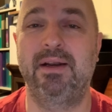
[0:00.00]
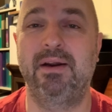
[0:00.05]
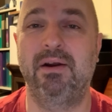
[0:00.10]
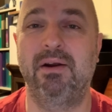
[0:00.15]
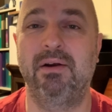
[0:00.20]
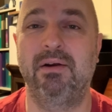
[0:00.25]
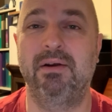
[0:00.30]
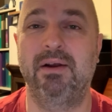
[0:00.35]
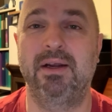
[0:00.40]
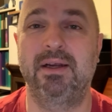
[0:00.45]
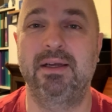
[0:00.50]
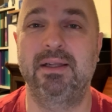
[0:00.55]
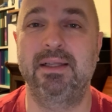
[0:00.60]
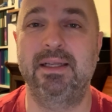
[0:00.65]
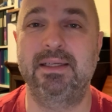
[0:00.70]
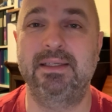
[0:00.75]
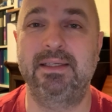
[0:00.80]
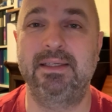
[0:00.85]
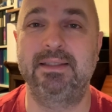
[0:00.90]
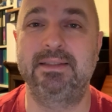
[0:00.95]
are uh,
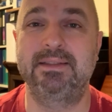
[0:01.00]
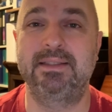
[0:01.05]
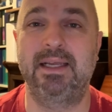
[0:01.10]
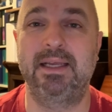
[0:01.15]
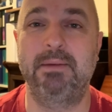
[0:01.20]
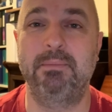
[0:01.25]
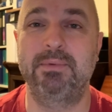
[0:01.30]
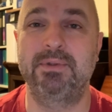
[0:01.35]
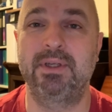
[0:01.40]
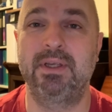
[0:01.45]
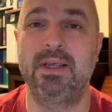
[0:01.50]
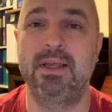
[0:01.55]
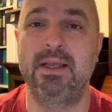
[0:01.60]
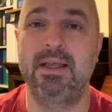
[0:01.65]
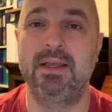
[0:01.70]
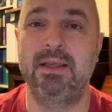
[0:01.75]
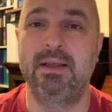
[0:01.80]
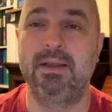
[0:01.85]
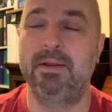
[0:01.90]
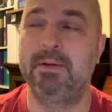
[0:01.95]
collecting stamps.
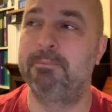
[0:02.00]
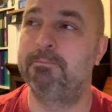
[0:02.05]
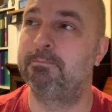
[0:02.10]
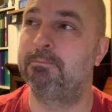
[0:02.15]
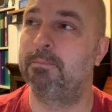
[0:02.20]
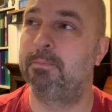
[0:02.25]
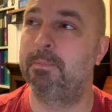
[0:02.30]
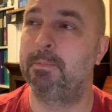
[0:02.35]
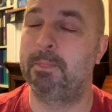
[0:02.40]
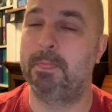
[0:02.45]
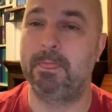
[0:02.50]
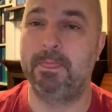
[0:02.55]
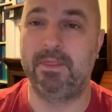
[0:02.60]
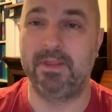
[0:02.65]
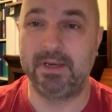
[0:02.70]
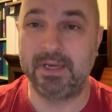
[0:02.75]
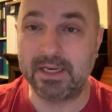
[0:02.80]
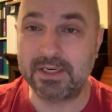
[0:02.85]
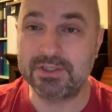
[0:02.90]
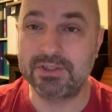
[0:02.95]
The
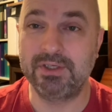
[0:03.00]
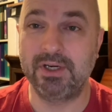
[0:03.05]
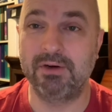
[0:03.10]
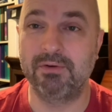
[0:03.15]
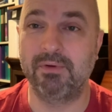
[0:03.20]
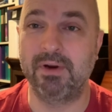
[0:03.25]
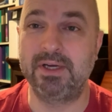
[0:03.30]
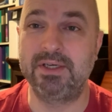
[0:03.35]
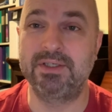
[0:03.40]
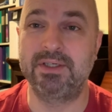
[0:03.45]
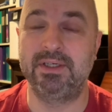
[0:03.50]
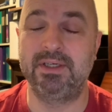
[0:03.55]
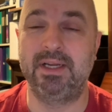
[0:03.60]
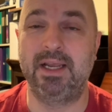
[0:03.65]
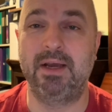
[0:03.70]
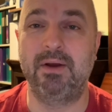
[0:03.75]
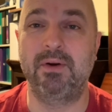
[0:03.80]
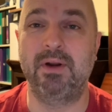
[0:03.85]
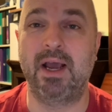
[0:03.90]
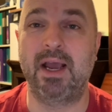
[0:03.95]
next generation
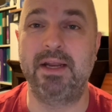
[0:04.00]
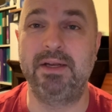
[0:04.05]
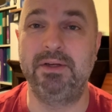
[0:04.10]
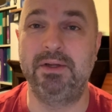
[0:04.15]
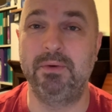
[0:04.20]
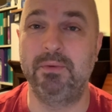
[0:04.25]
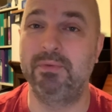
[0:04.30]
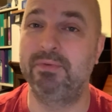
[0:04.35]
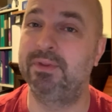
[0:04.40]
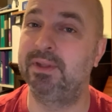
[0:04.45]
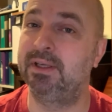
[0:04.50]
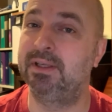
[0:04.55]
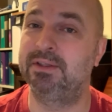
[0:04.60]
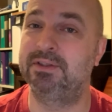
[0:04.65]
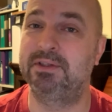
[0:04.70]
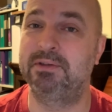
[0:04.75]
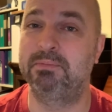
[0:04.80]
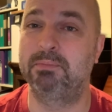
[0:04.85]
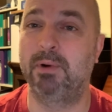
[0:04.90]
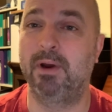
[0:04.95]
down, I don't think
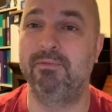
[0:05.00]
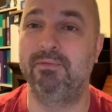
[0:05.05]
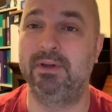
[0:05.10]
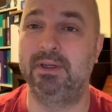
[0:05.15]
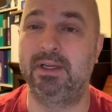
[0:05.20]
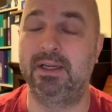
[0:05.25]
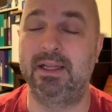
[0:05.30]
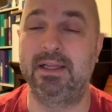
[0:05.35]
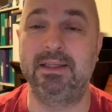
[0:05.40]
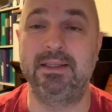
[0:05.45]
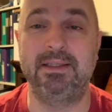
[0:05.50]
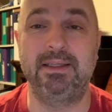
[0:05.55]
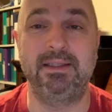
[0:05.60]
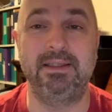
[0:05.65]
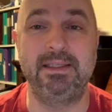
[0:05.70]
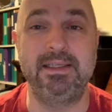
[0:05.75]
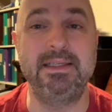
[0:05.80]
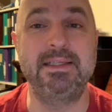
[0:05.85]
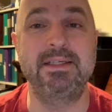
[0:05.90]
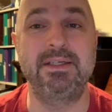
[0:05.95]
it's a problem, at
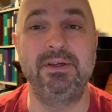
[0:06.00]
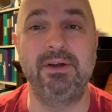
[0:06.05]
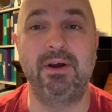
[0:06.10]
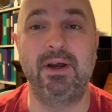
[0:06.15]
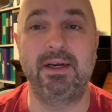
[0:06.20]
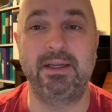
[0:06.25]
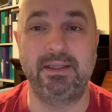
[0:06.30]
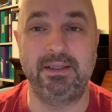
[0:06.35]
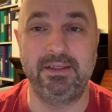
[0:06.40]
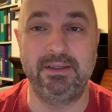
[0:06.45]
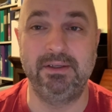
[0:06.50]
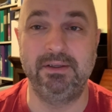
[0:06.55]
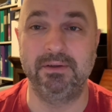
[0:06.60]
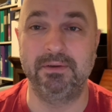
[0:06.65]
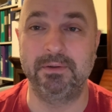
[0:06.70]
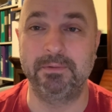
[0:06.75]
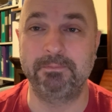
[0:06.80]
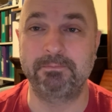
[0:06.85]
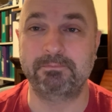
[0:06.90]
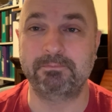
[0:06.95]
least not
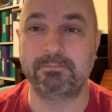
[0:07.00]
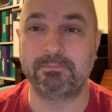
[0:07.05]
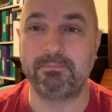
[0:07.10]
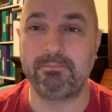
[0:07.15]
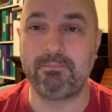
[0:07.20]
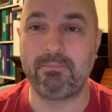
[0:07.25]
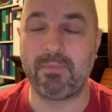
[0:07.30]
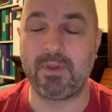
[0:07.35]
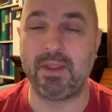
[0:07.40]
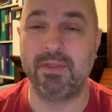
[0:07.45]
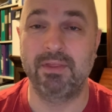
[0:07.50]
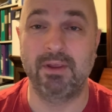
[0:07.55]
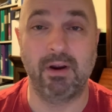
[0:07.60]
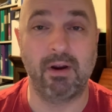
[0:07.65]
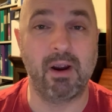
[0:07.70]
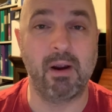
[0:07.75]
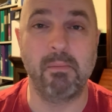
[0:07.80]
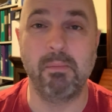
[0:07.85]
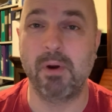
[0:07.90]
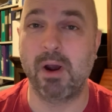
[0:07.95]
here. There
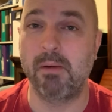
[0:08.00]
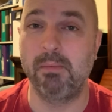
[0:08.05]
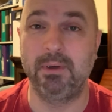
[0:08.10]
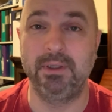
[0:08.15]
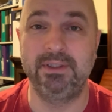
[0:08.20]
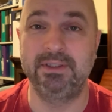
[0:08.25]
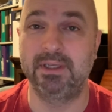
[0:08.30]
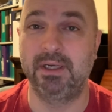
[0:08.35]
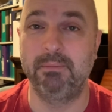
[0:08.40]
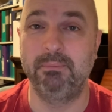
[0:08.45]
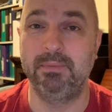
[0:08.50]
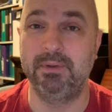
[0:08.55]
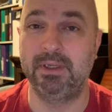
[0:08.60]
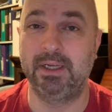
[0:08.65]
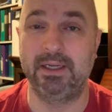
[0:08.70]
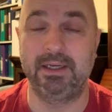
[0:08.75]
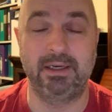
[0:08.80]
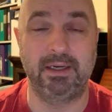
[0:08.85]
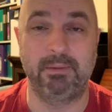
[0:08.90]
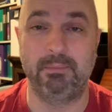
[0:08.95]
are probably some,
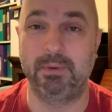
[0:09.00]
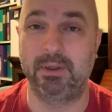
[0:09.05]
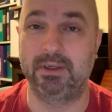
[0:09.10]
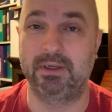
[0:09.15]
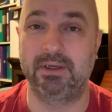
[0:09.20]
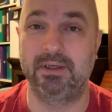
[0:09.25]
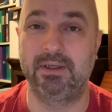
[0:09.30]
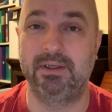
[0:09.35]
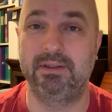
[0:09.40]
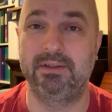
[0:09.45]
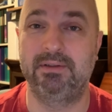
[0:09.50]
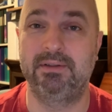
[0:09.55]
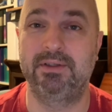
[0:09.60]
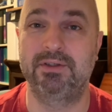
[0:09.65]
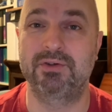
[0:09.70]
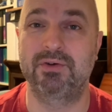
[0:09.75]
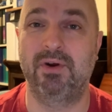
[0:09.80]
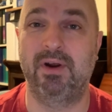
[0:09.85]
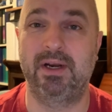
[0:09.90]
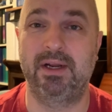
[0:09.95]
and I'm not going to
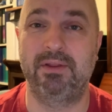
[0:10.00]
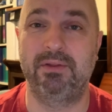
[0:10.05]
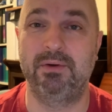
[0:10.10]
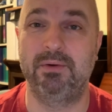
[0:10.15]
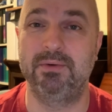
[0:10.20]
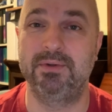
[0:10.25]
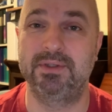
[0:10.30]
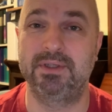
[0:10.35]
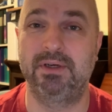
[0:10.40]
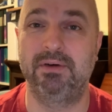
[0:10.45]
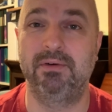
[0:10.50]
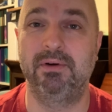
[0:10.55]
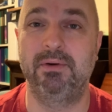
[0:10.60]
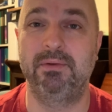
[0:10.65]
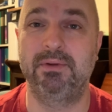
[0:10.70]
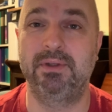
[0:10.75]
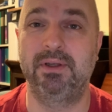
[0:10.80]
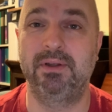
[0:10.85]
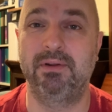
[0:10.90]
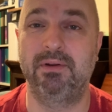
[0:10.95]
discredit those that are
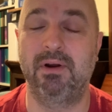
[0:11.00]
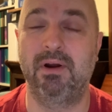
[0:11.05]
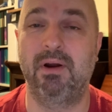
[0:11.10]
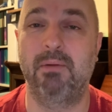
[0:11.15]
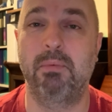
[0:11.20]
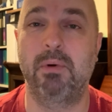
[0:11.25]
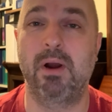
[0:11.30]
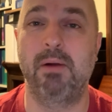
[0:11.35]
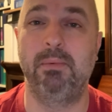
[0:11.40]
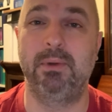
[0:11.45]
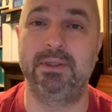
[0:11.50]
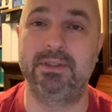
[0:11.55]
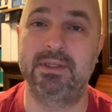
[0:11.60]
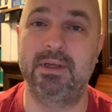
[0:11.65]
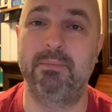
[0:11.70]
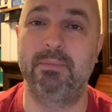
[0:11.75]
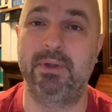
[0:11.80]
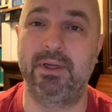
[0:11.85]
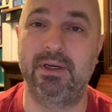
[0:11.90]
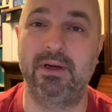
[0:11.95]
out there. There are probably
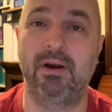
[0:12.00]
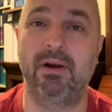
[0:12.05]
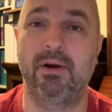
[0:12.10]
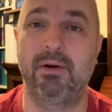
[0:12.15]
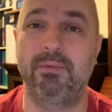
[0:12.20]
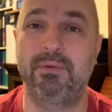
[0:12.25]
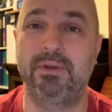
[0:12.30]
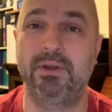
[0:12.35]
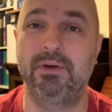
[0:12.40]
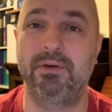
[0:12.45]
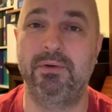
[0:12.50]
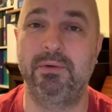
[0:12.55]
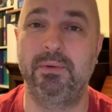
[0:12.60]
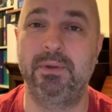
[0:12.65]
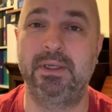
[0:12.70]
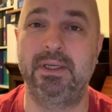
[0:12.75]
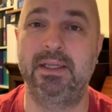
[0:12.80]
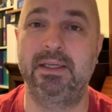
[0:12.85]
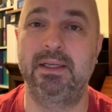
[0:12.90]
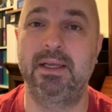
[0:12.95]
some that are out there
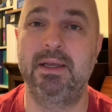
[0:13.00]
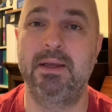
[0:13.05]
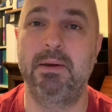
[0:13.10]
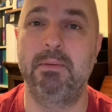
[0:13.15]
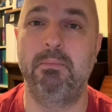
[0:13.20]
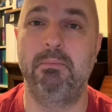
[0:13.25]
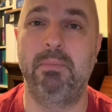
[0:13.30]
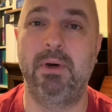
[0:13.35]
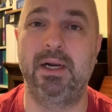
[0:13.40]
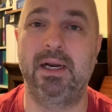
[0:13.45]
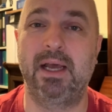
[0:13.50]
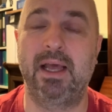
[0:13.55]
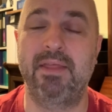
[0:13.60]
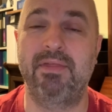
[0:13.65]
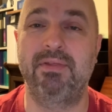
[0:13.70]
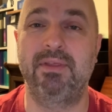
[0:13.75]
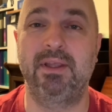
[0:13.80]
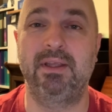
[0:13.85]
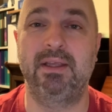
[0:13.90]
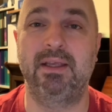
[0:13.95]
doing it, but I
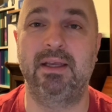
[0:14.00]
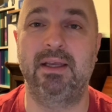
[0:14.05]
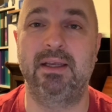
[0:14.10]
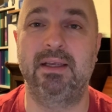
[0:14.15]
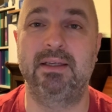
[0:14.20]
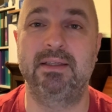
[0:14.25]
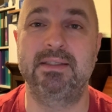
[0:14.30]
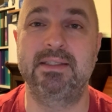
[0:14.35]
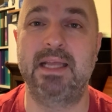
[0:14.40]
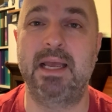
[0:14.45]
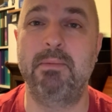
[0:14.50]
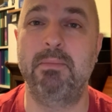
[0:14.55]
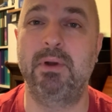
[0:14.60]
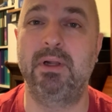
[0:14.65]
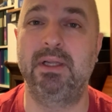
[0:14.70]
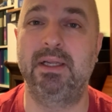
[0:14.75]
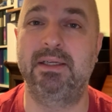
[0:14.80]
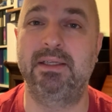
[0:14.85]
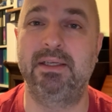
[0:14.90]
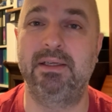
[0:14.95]
think uh, stamp
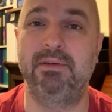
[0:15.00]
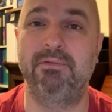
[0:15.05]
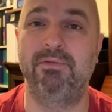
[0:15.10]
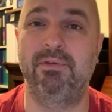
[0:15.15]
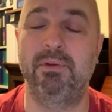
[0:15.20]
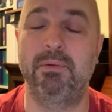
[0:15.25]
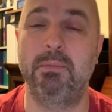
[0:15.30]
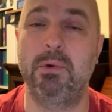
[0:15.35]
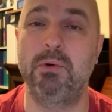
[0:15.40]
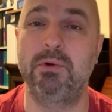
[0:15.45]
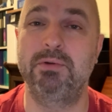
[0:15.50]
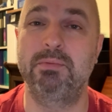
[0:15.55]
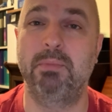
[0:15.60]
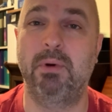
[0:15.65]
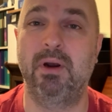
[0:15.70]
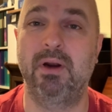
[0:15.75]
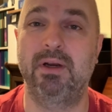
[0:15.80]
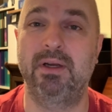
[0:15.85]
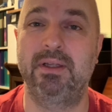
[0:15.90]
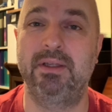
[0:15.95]
collecting for the most
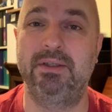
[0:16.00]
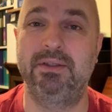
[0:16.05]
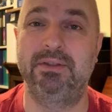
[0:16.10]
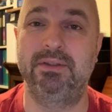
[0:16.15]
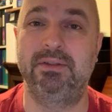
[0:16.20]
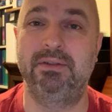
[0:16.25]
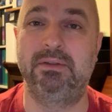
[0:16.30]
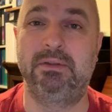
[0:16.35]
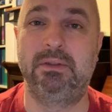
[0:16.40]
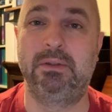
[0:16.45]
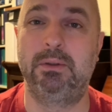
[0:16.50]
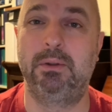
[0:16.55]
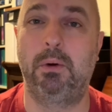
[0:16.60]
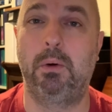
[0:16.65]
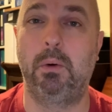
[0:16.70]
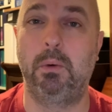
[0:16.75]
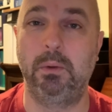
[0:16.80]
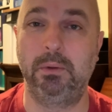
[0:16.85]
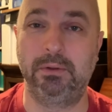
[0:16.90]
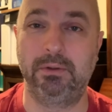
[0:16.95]
part is an
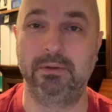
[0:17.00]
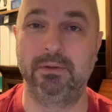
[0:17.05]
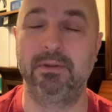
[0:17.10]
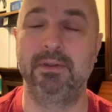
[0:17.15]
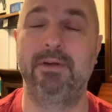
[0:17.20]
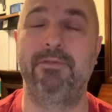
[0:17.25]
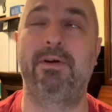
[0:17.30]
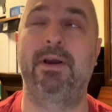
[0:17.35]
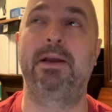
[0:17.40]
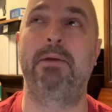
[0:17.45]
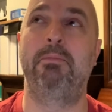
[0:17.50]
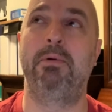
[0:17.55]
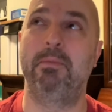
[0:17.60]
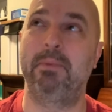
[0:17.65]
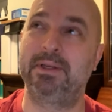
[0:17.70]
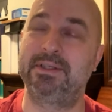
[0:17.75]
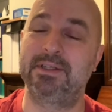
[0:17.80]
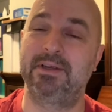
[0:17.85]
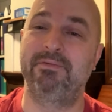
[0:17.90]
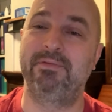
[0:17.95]
older, if I could put
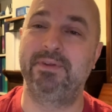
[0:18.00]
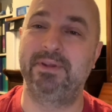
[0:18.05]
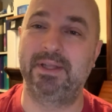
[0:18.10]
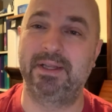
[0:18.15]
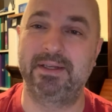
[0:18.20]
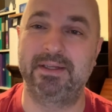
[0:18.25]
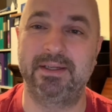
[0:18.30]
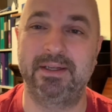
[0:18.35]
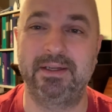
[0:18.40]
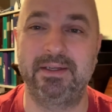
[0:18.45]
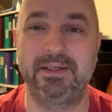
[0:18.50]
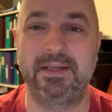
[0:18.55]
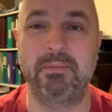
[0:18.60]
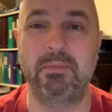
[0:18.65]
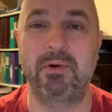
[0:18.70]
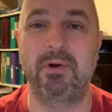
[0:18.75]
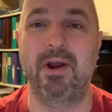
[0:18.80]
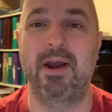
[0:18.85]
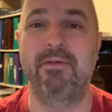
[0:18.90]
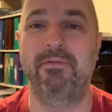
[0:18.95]
myself in that uh,
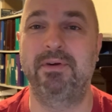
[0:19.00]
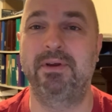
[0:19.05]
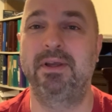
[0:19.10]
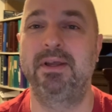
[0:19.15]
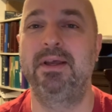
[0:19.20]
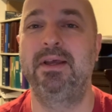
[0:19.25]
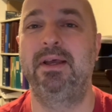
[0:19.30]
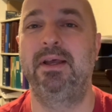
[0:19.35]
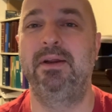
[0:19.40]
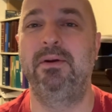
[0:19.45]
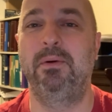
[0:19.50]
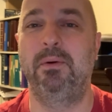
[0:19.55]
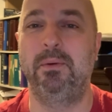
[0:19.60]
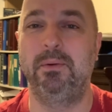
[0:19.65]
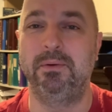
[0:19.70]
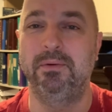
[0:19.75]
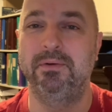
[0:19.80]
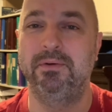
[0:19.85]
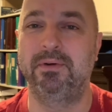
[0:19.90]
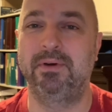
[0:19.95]
demographic, an
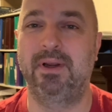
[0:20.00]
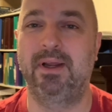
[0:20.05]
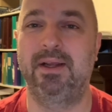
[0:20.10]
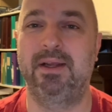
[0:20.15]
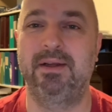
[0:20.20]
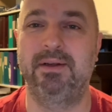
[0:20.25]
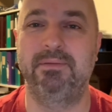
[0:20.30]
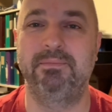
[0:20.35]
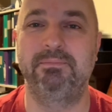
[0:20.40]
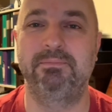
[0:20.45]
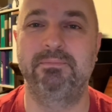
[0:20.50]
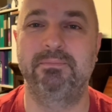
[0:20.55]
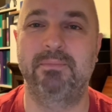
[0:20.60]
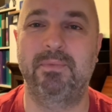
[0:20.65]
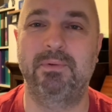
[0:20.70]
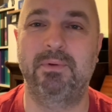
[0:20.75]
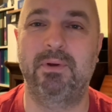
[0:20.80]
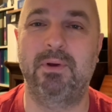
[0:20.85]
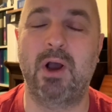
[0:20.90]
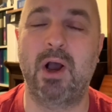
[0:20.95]
older
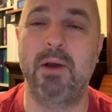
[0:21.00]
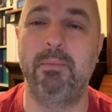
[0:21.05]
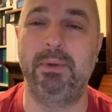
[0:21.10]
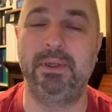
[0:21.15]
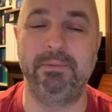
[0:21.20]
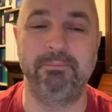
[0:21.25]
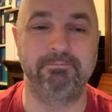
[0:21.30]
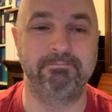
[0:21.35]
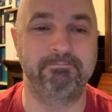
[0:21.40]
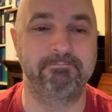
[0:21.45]
uh, hobby.